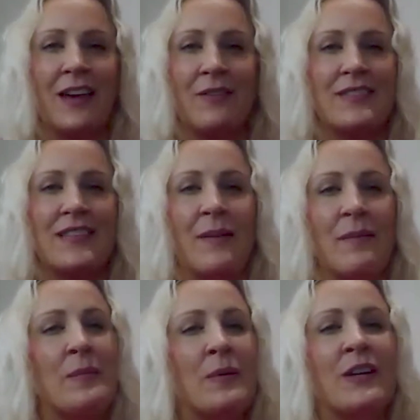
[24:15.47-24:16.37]
it was,
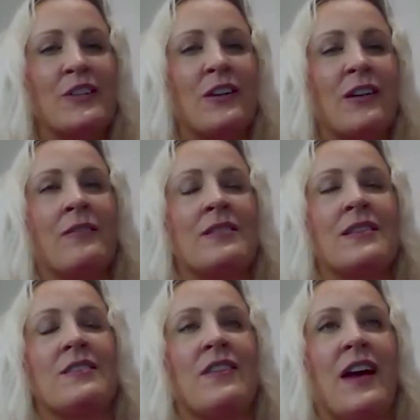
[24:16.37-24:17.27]
I'm pretty sure it was
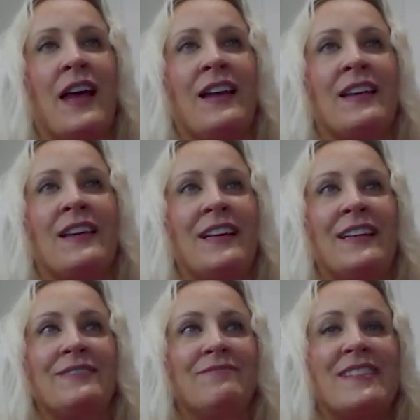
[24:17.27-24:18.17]
a divine
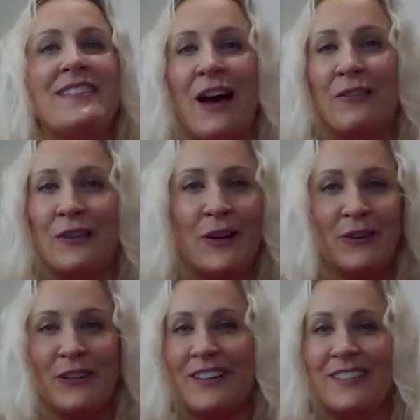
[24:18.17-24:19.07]

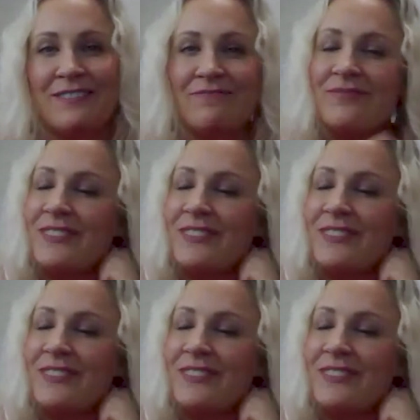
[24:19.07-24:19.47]
download